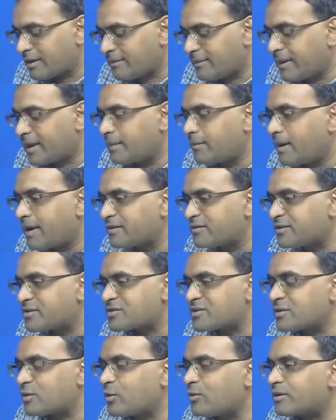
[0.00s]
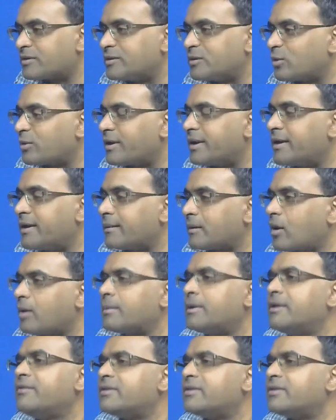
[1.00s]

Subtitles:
minimization over the Euclidean norm.